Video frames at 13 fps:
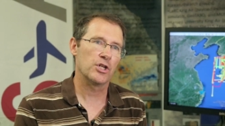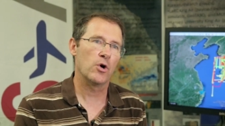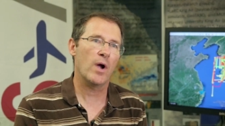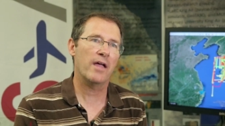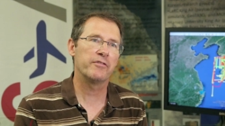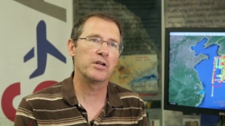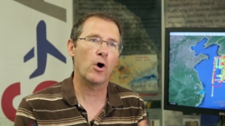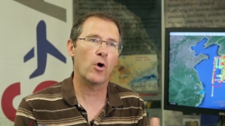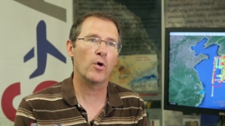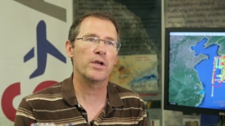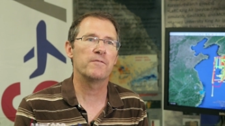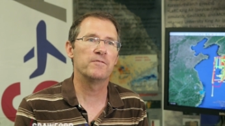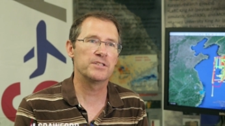so, having
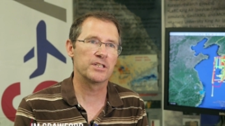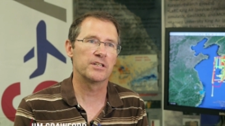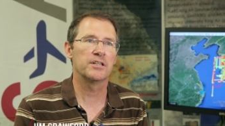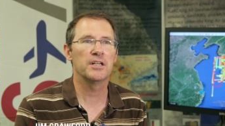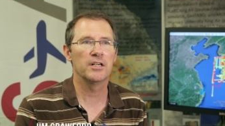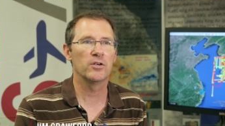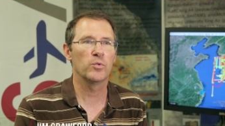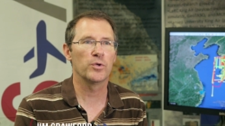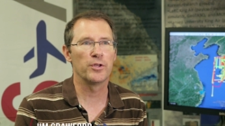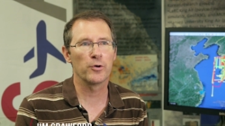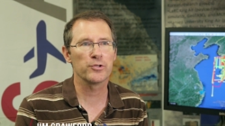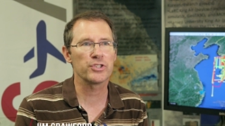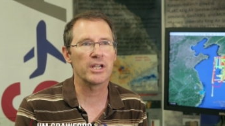already visited here with
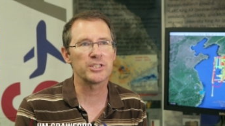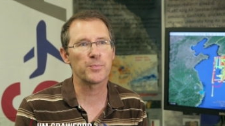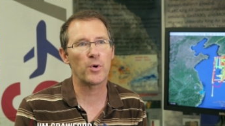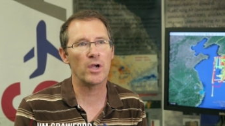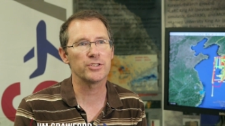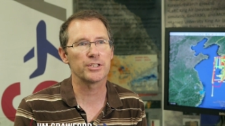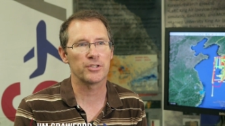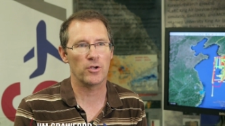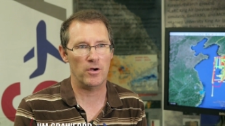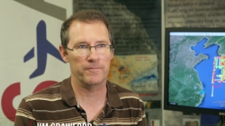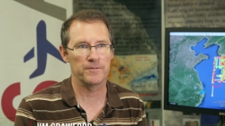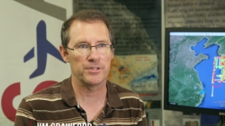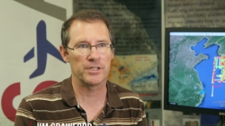the Earth Science Project
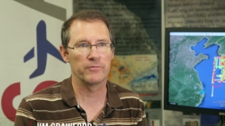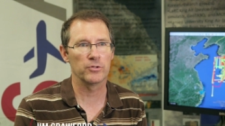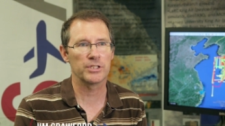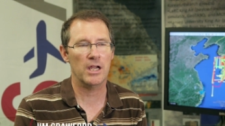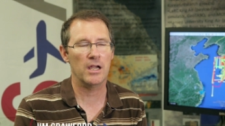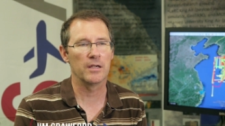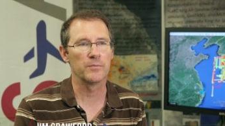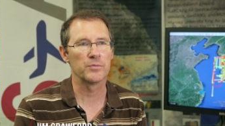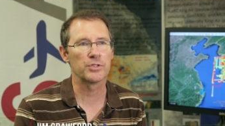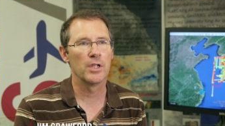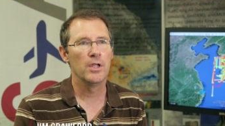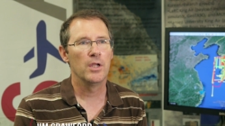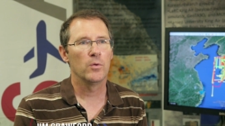Office several
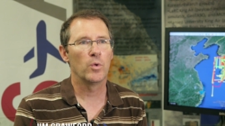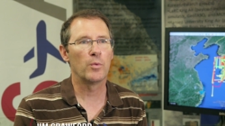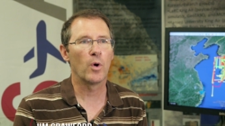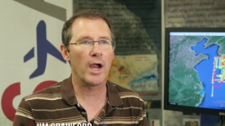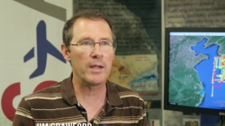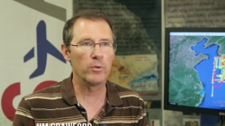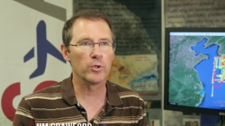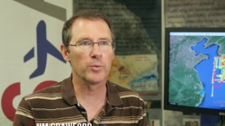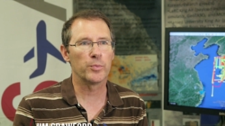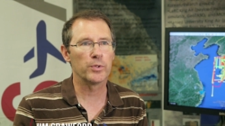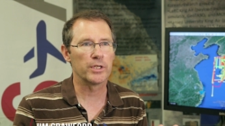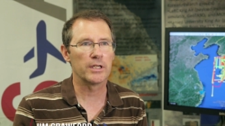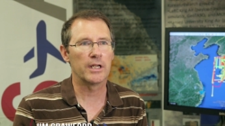times, we were able to put